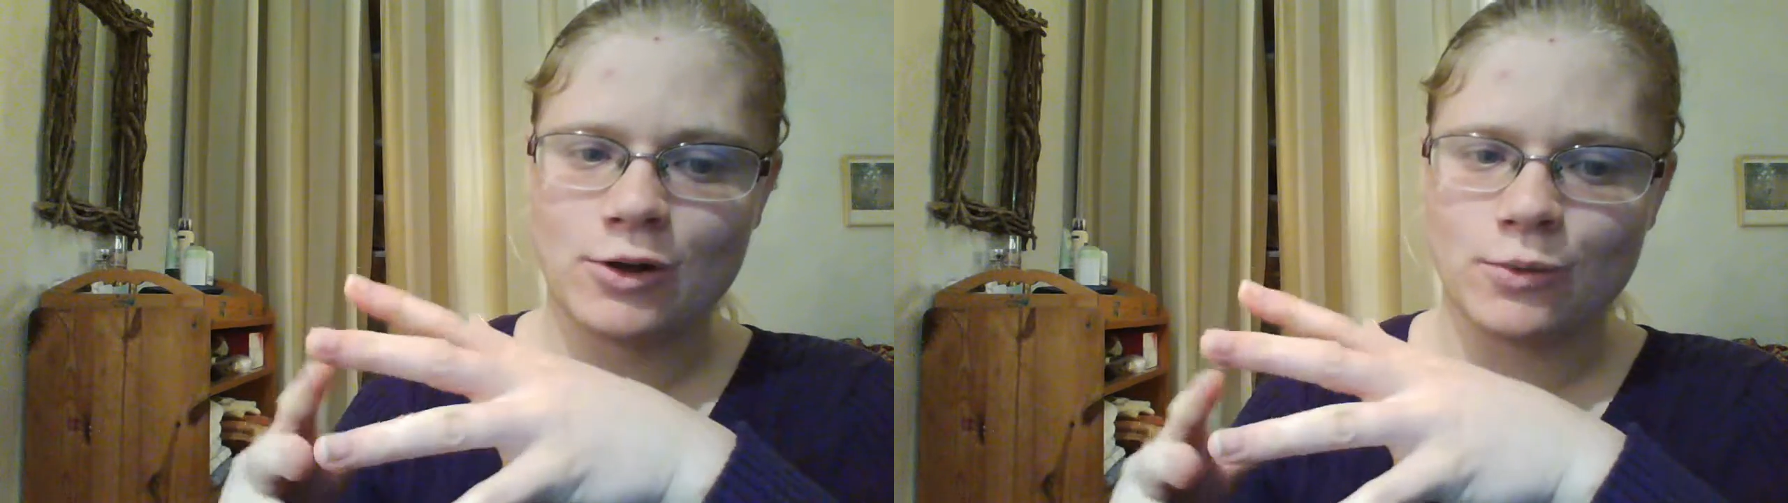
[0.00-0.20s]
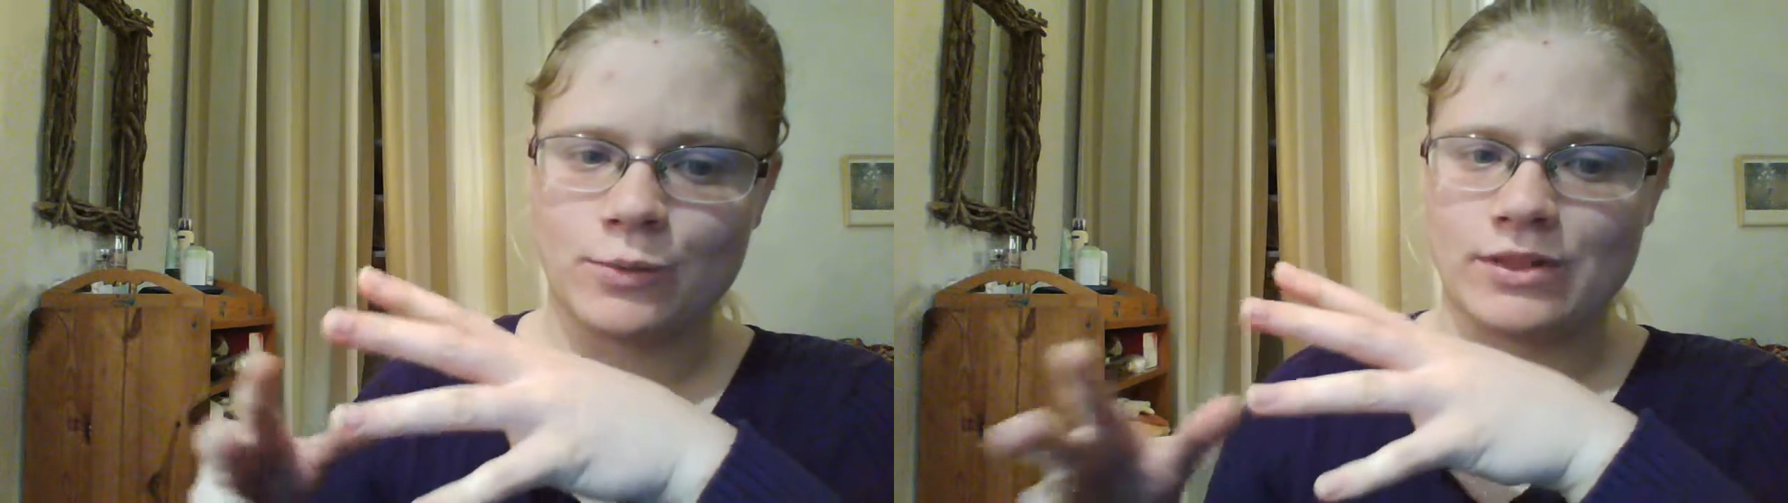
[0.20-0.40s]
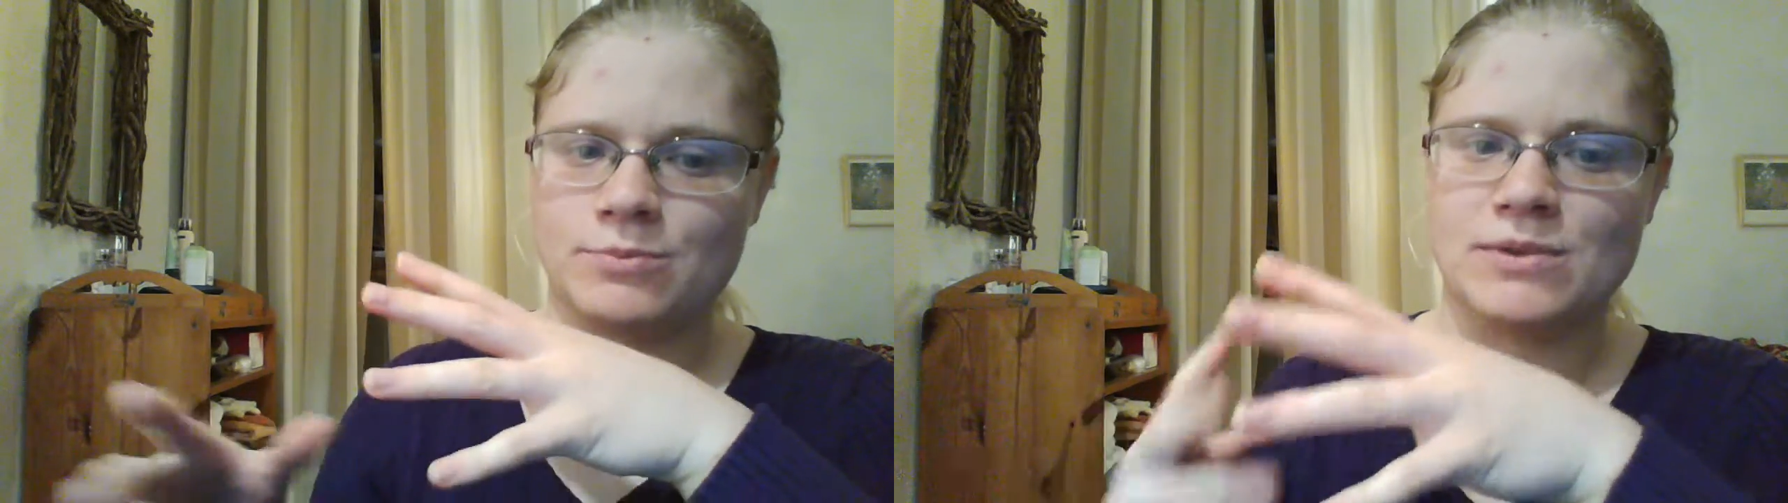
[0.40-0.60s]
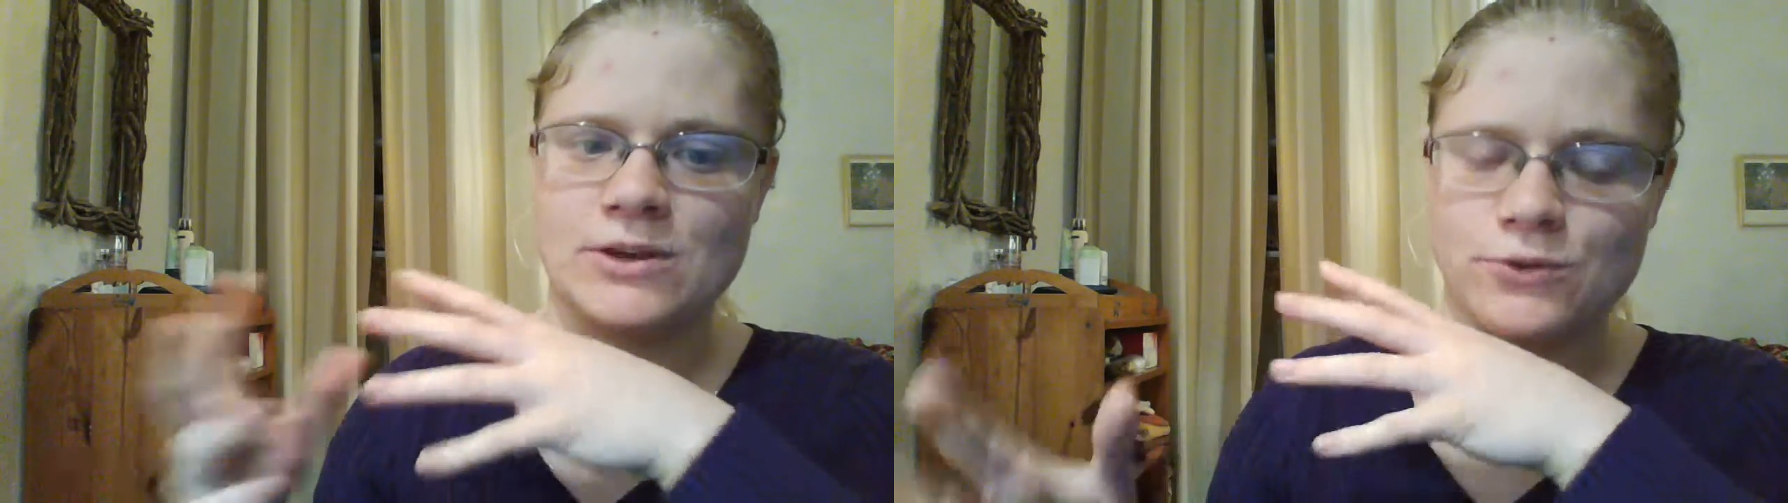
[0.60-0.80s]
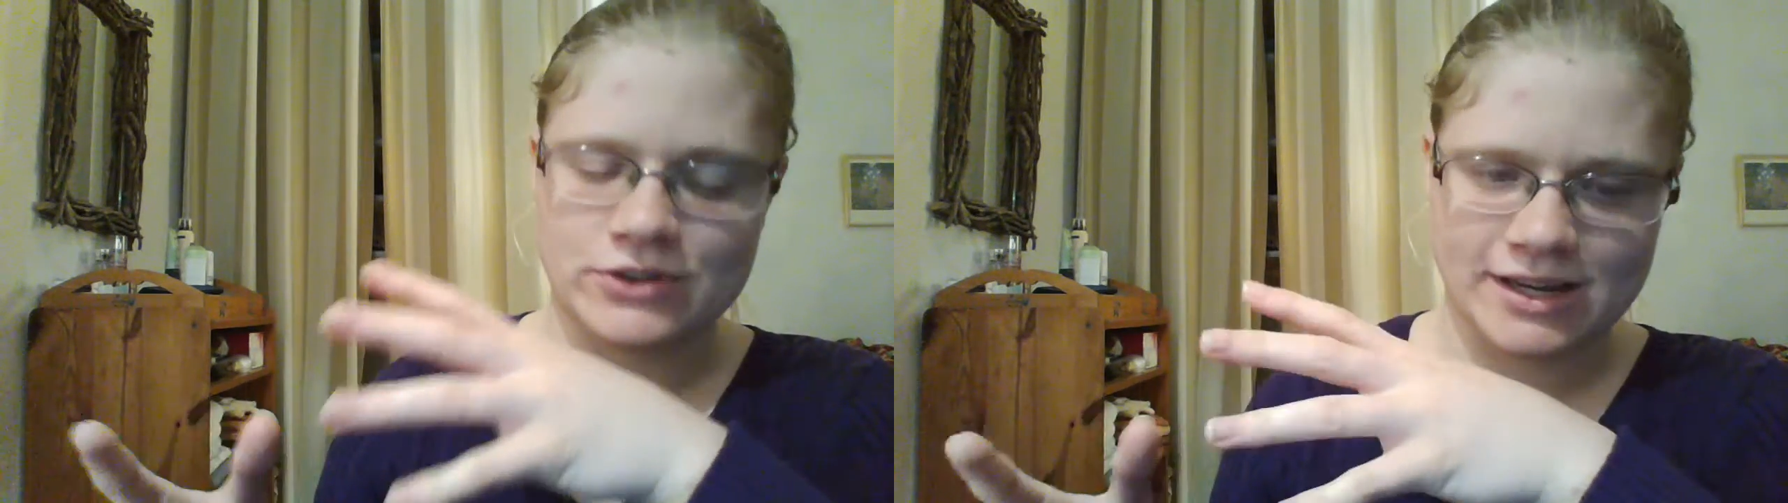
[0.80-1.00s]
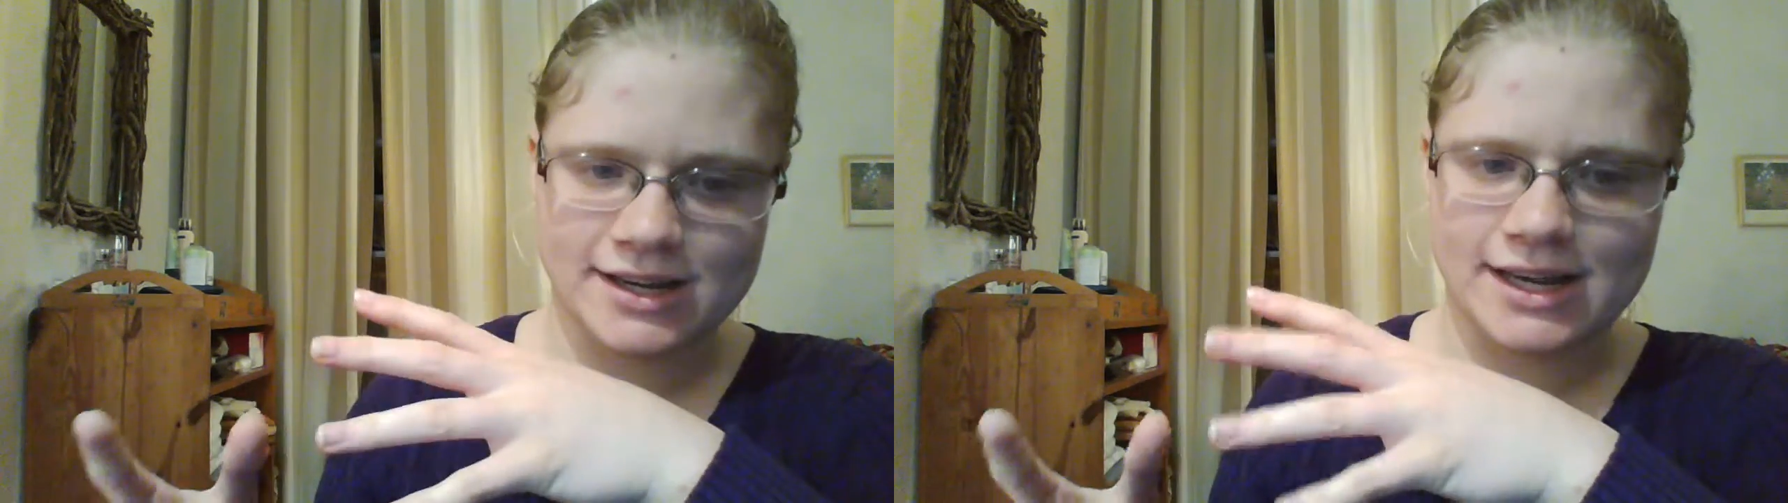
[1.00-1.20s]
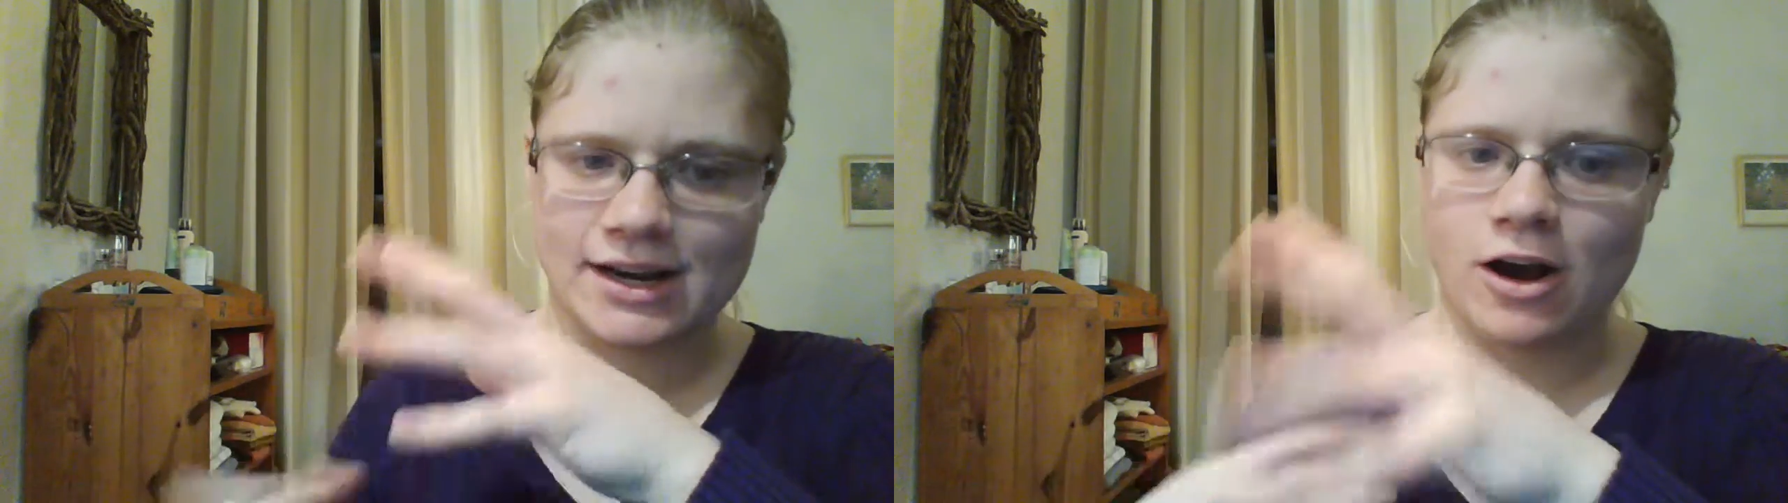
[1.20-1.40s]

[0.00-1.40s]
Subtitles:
with music and